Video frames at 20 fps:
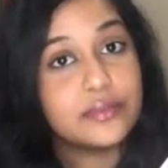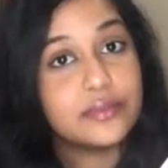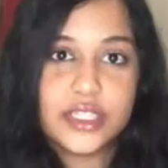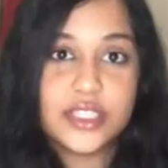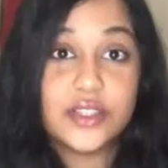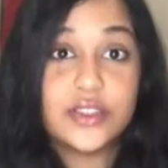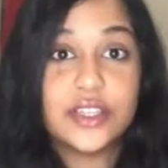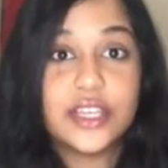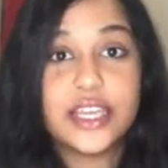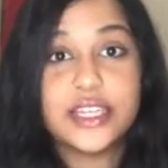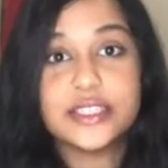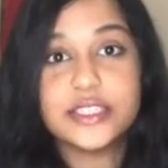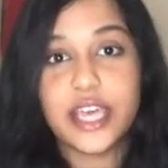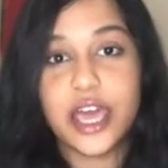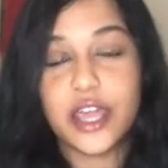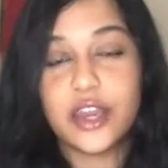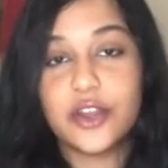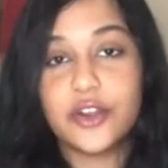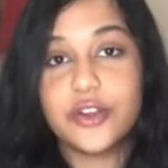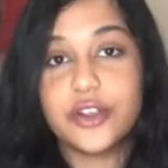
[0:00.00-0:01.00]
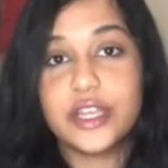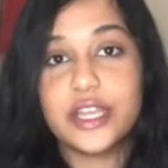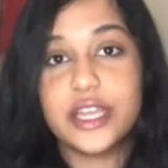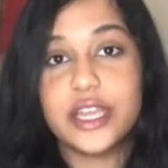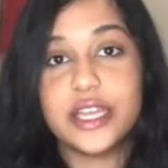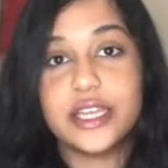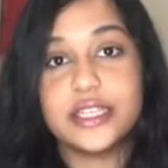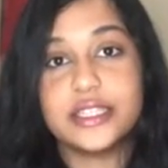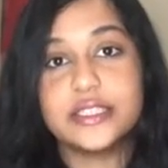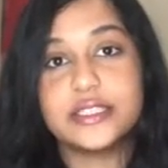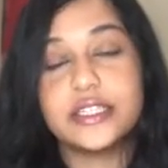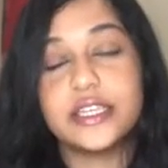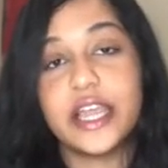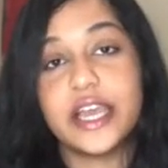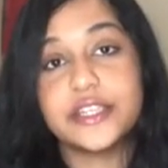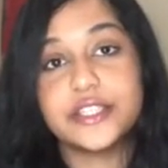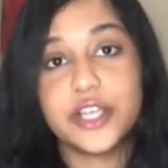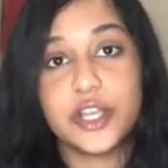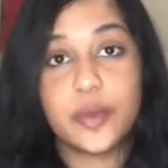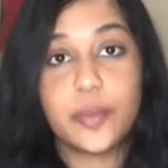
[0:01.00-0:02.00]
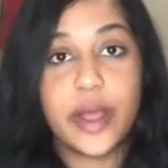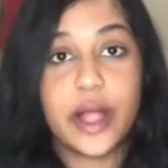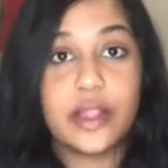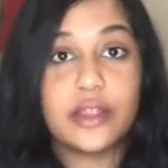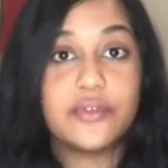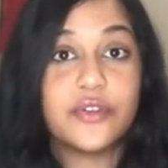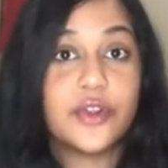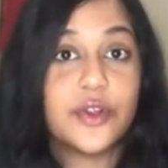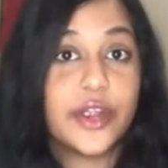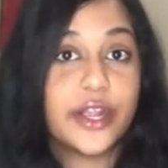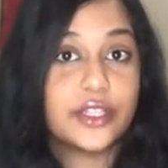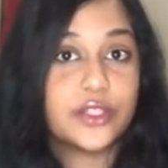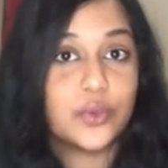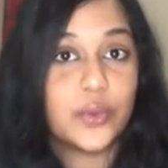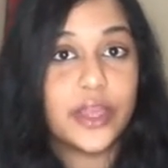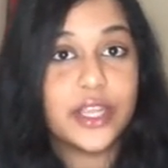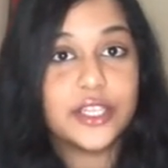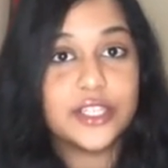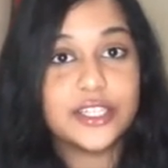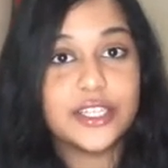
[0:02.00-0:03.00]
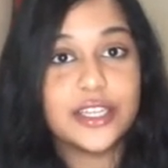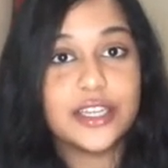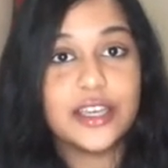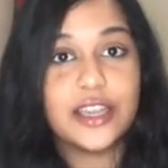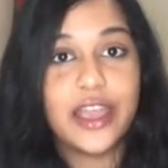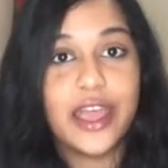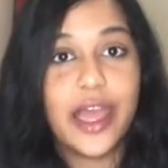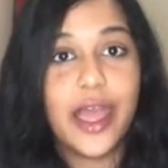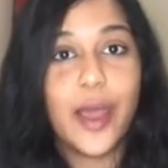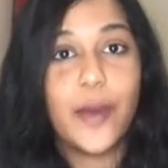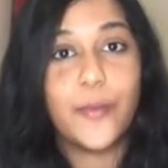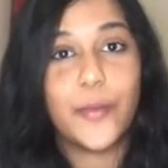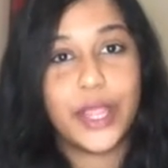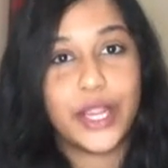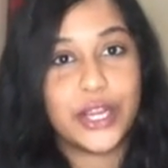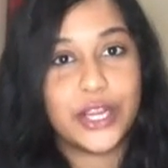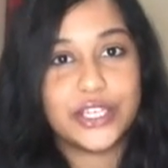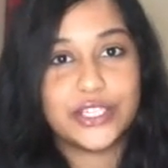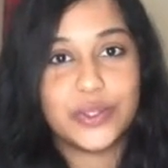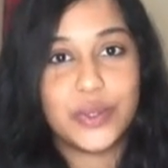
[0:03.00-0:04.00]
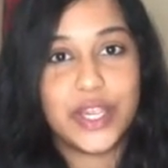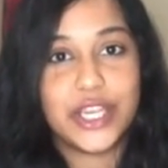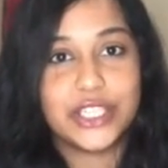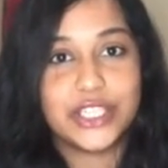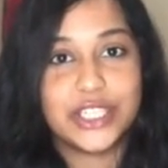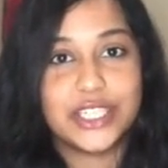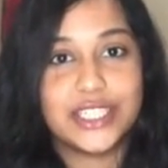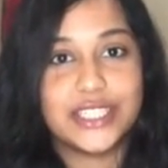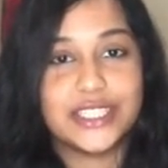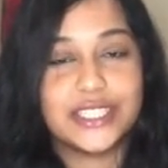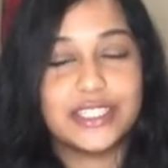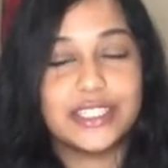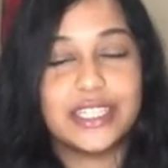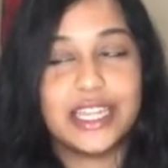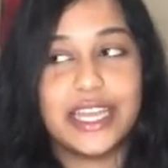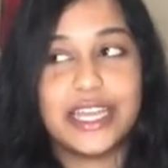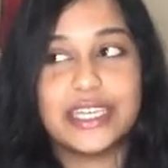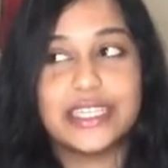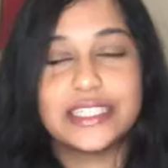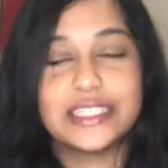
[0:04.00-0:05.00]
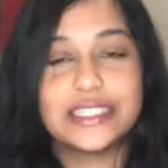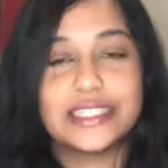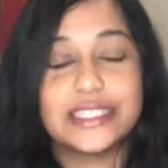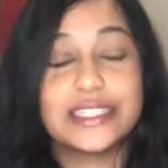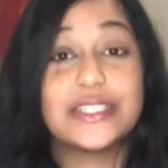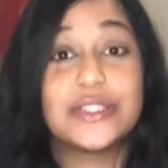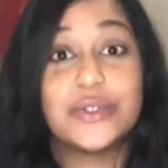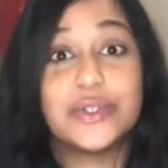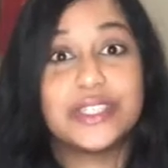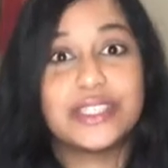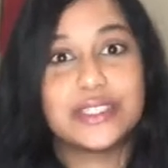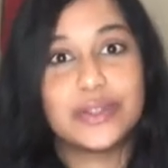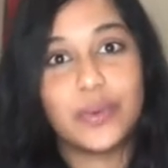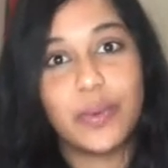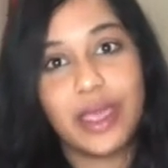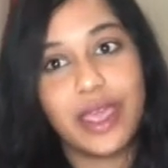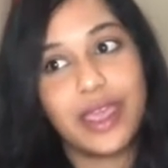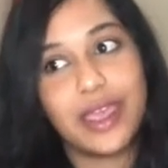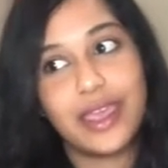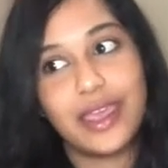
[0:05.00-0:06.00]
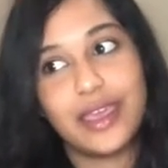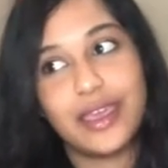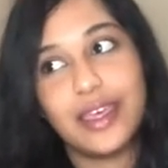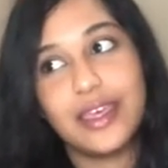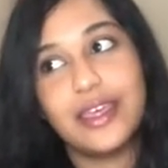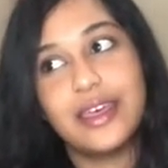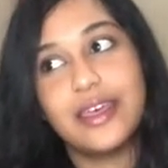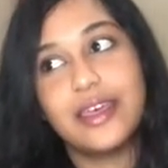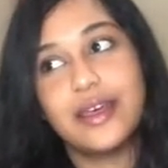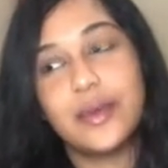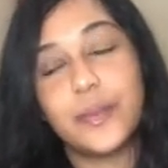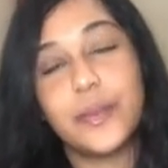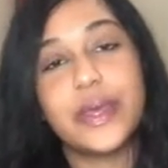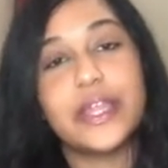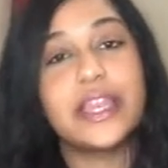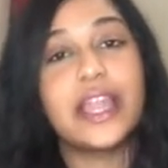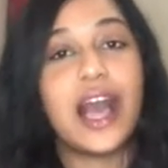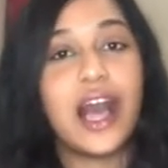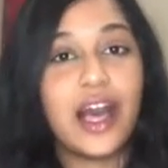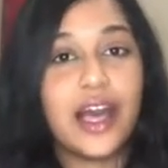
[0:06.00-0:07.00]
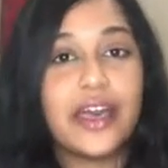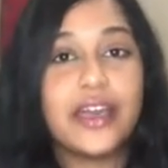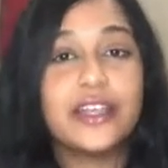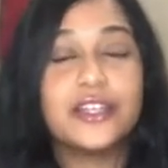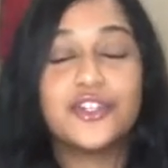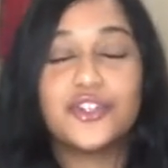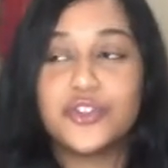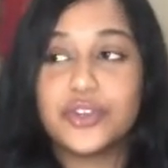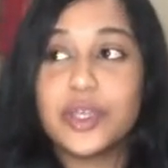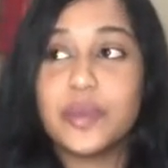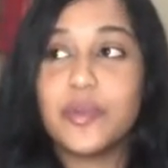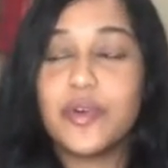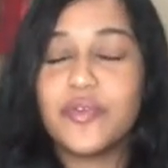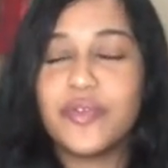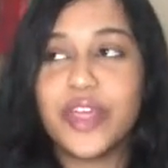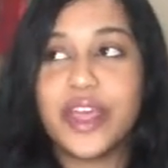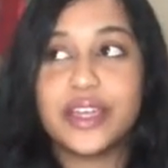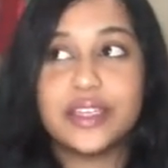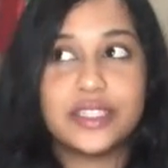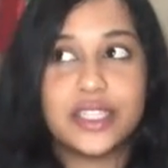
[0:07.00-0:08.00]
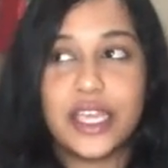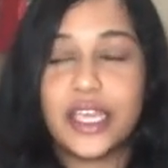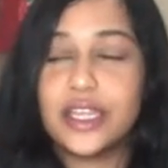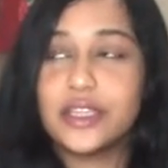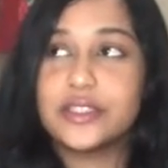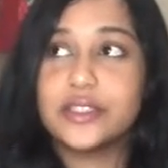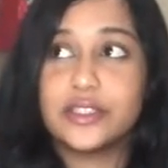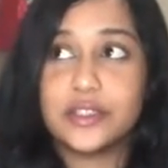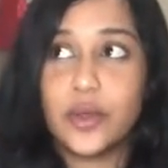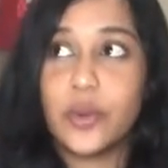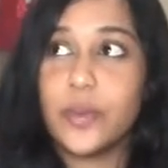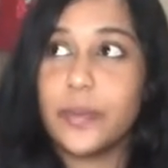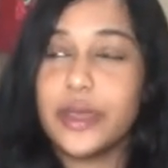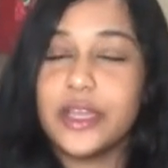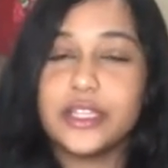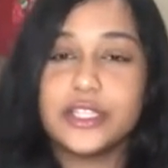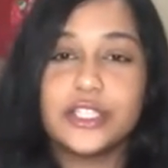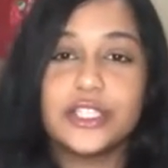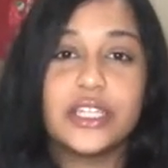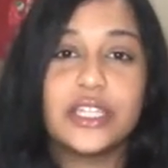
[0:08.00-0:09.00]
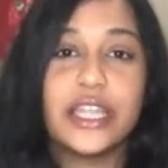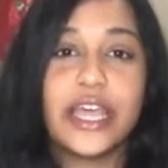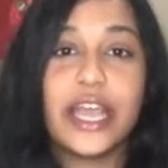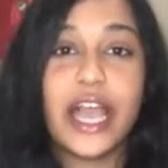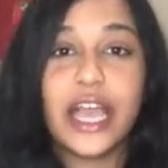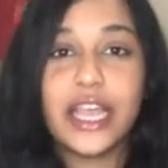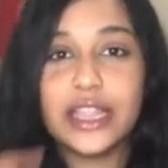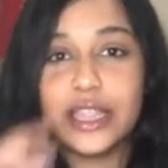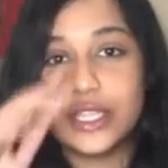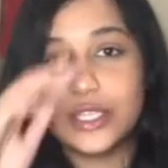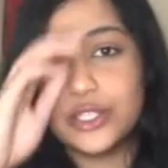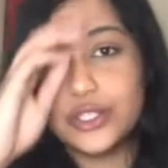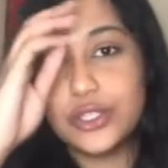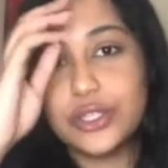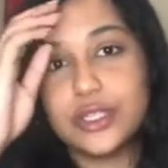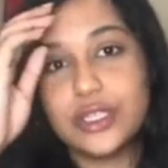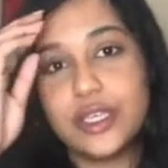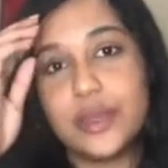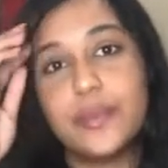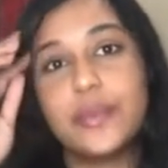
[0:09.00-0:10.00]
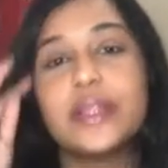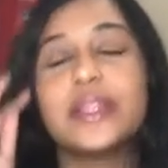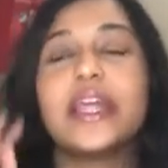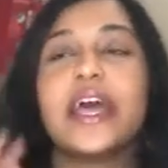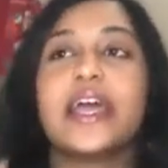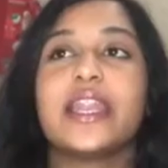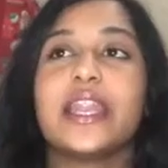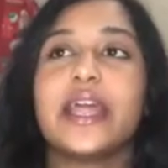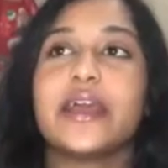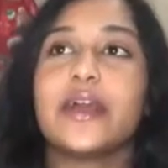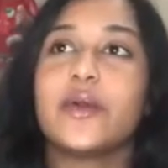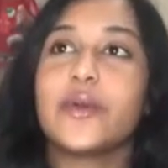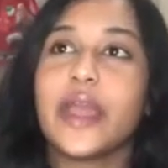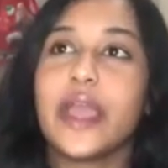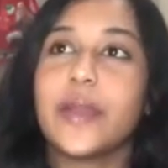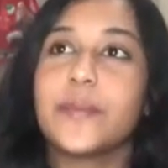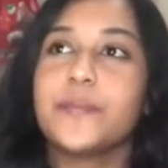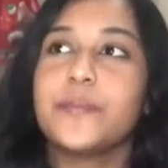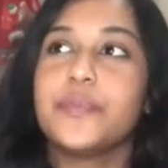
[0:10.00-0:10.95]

So the next category is an eyeshadow palette for graduation. My graduation is still 2 years away, but I dream of that day so much. I literally plan okay,